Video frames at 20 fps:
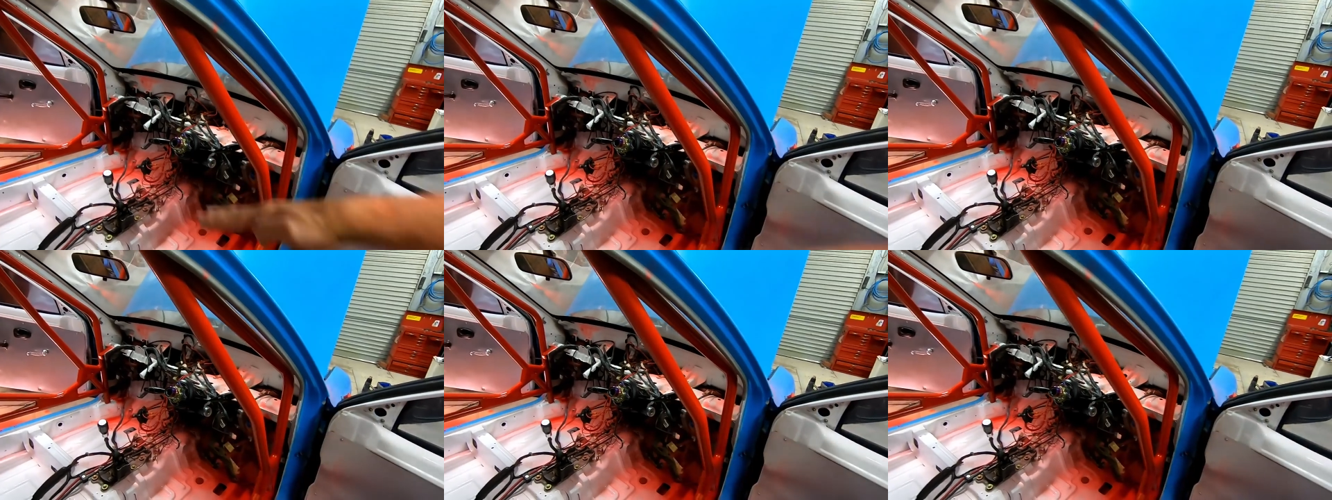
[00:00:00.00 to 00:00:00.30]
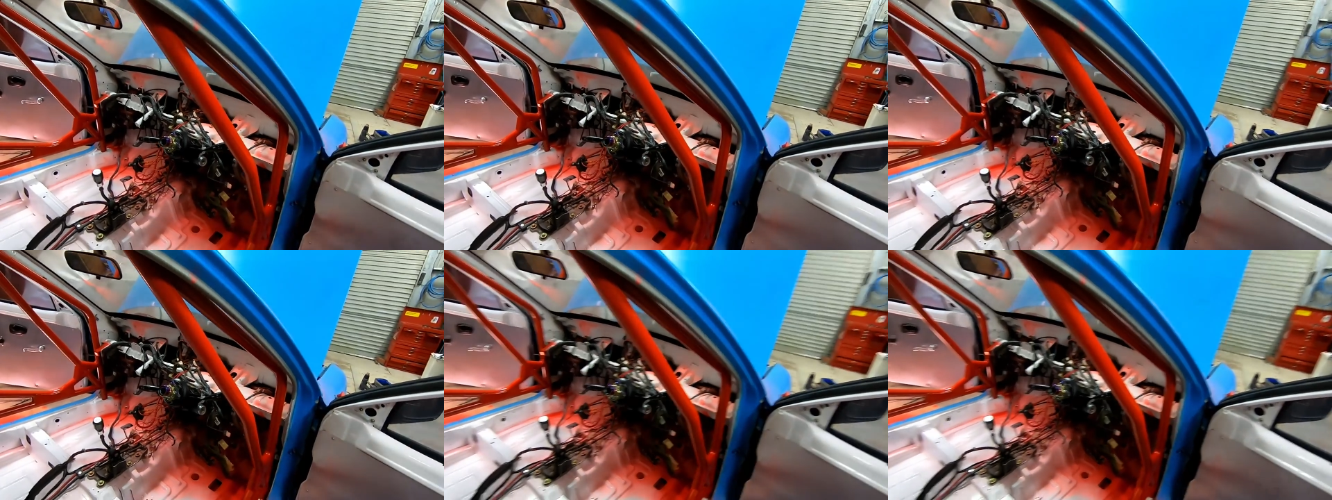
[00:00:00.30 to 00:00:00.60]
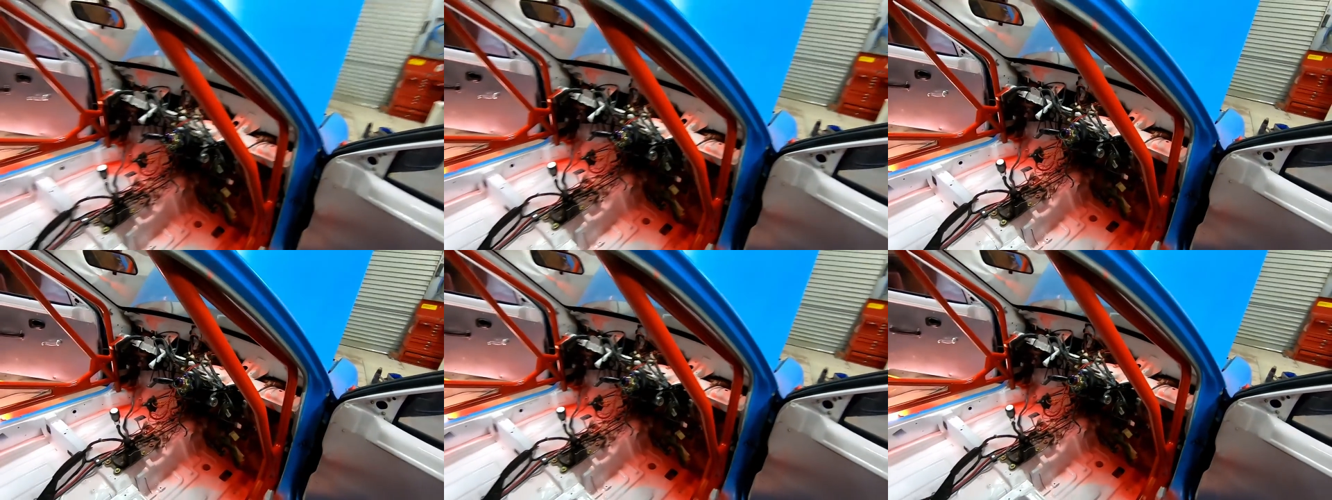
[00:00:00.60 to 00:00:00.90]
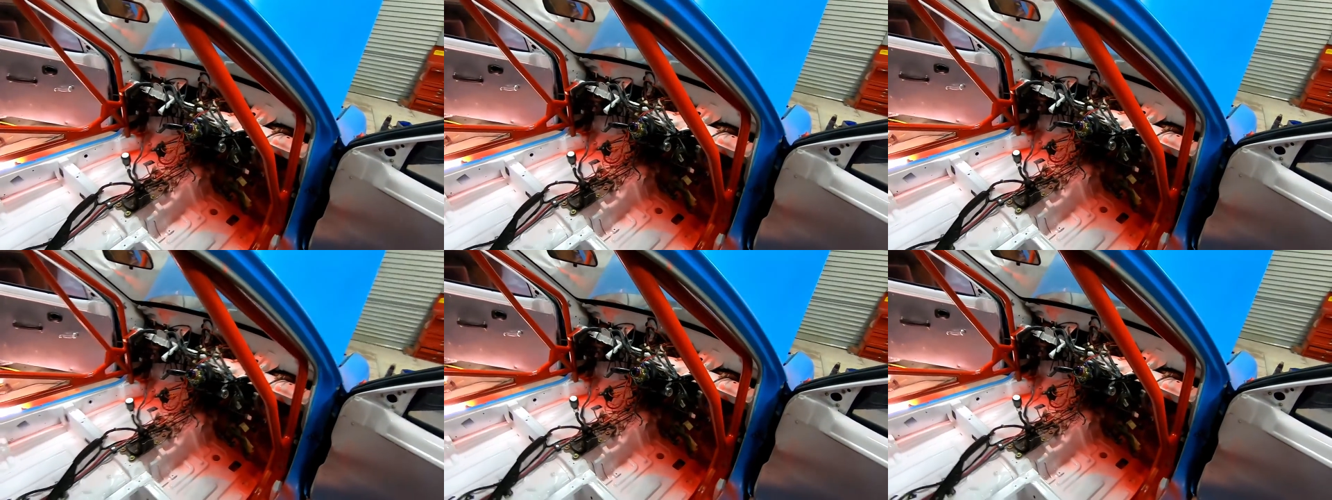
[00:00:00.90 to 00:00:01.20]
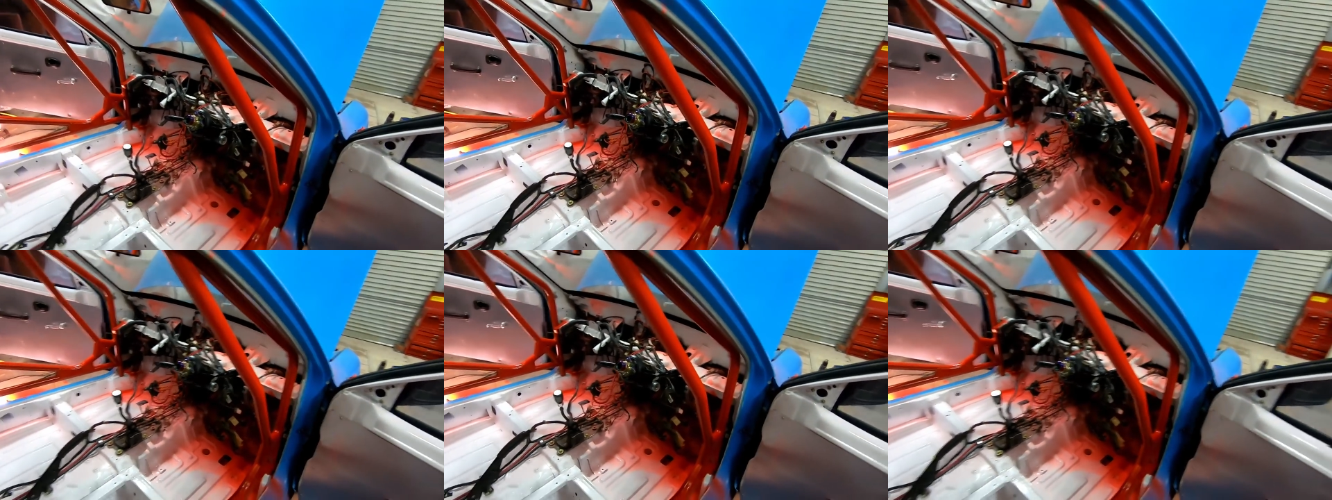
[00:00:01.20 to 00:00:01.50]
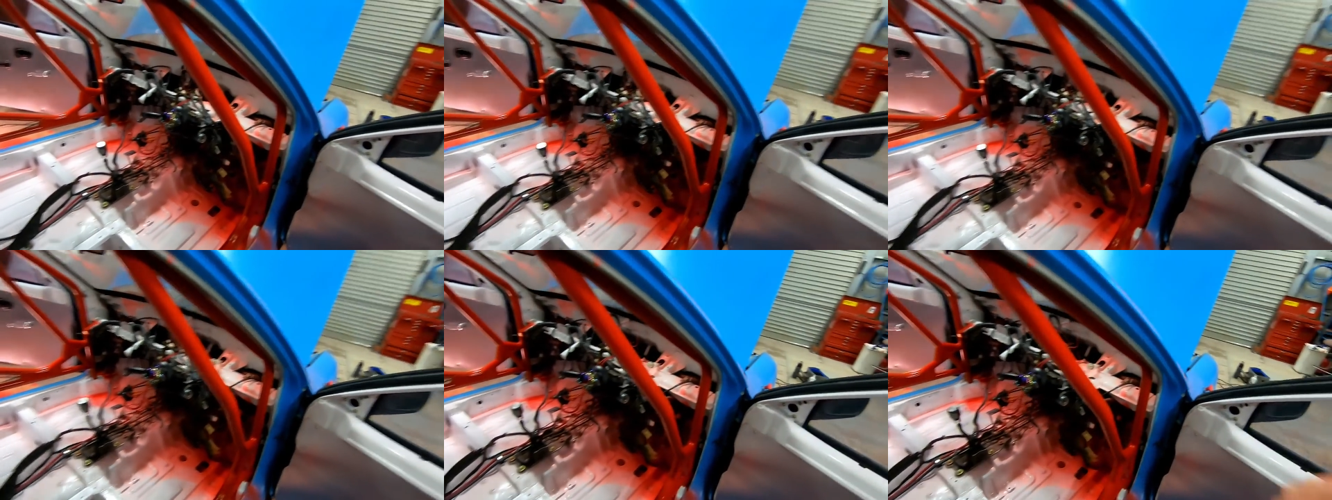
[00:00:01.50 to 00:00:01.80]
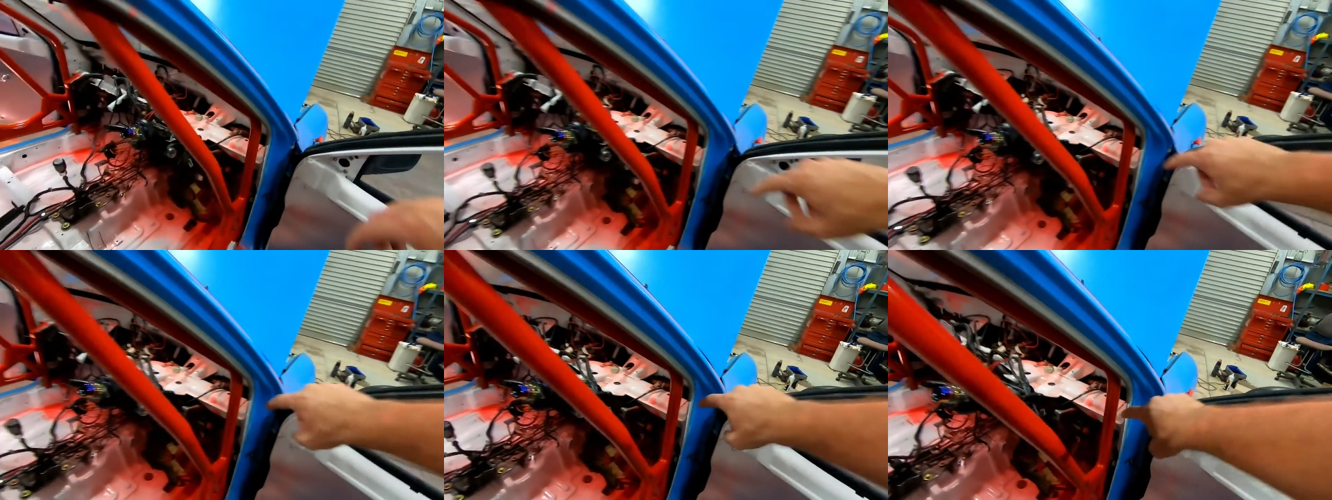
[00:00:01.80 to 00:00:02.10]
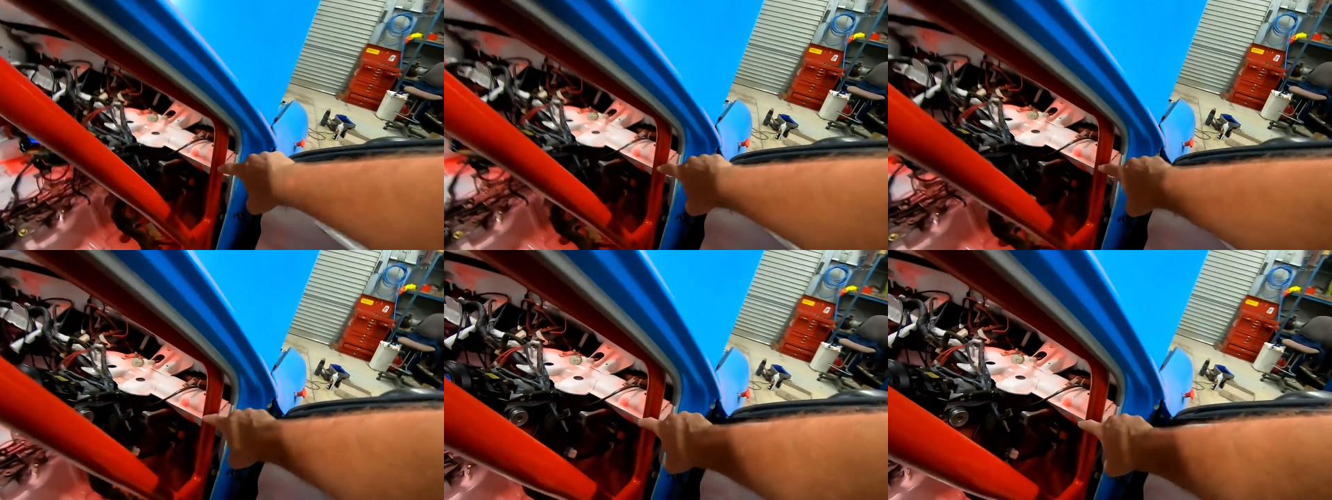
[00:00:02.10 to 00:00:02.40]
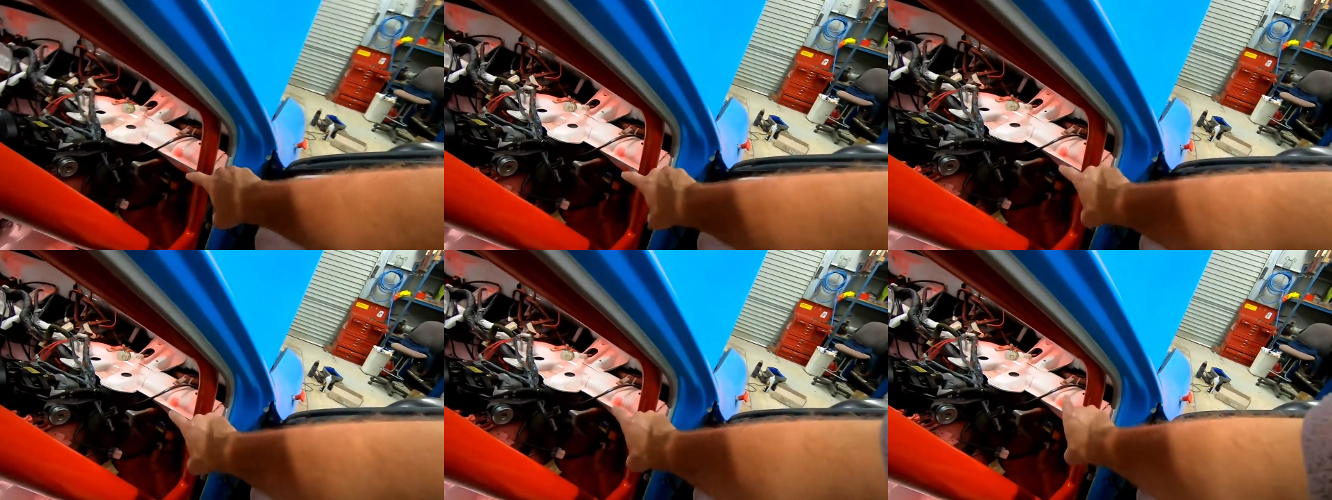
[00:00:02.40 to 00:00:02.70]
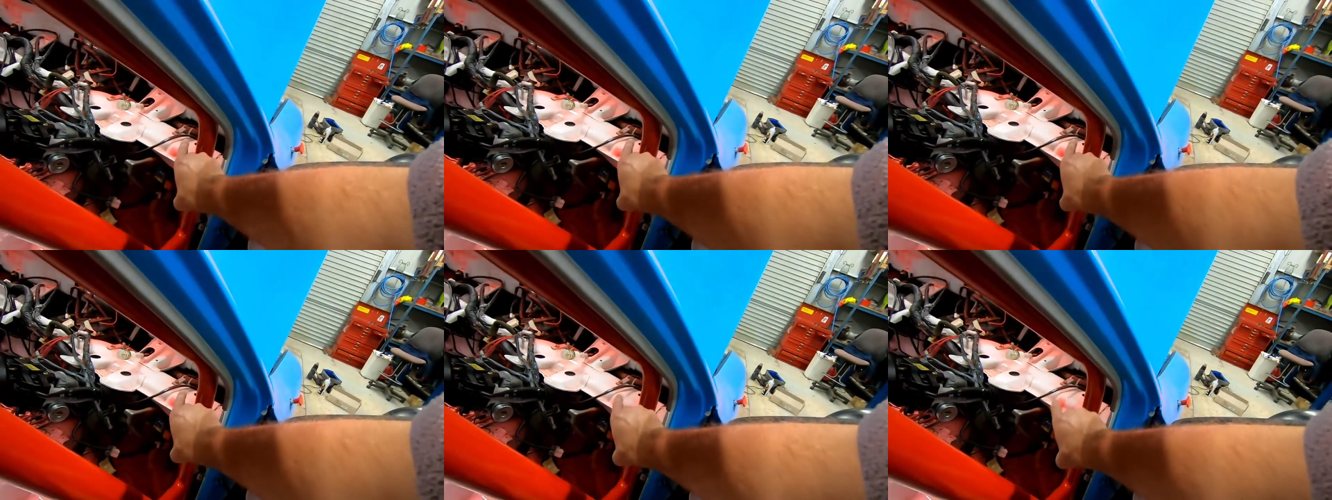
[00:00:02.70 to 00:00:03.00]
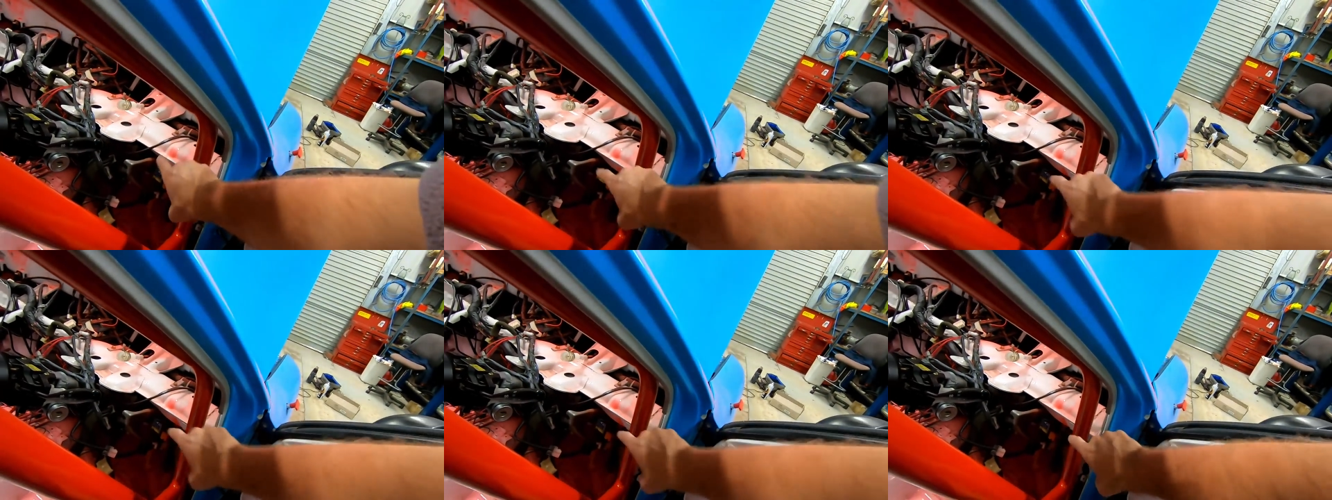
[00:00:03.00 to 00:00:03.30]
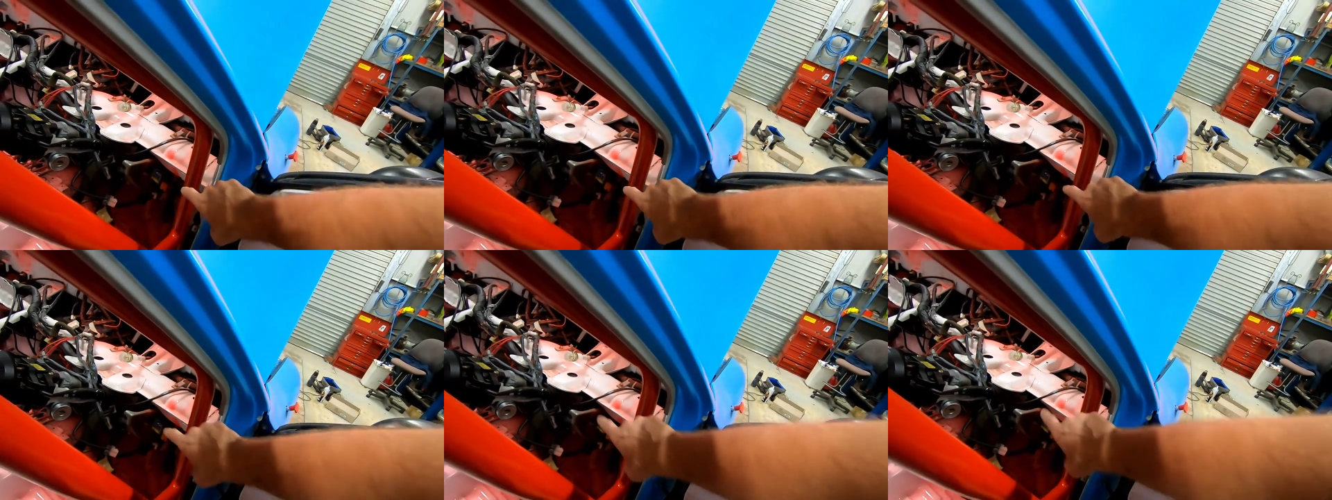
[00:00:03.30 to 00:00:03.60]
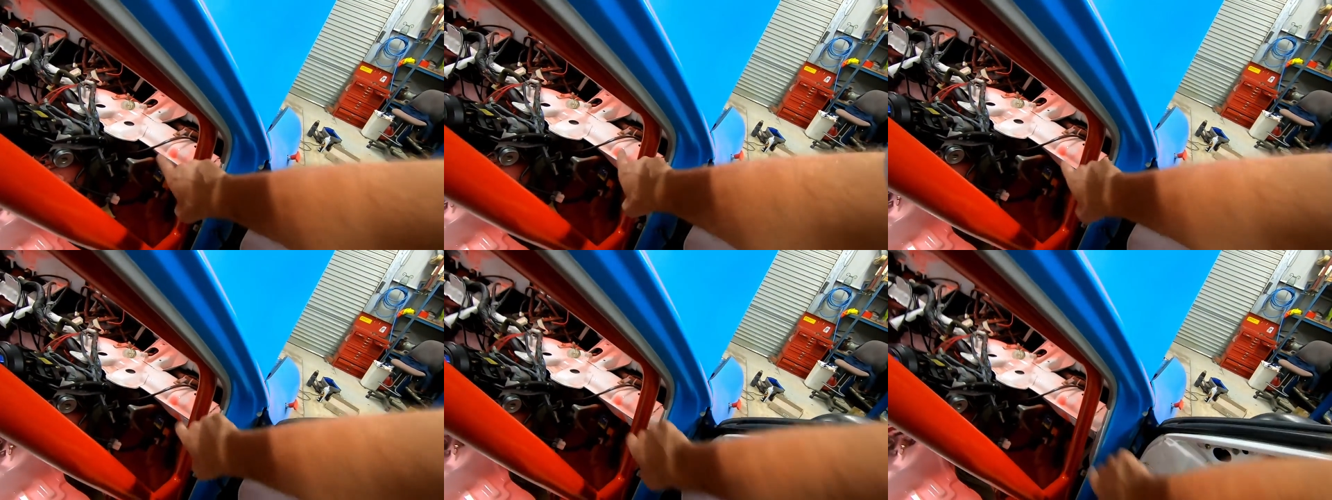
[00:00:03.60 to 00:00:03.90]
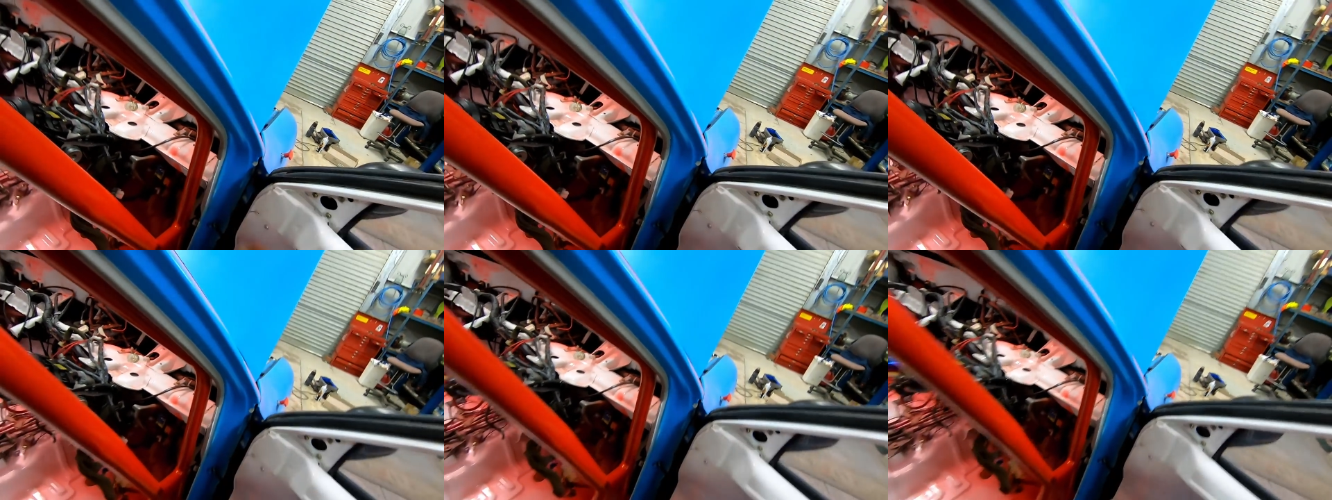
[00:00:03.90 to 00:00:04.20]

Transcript: Nobody's mouth can be seen.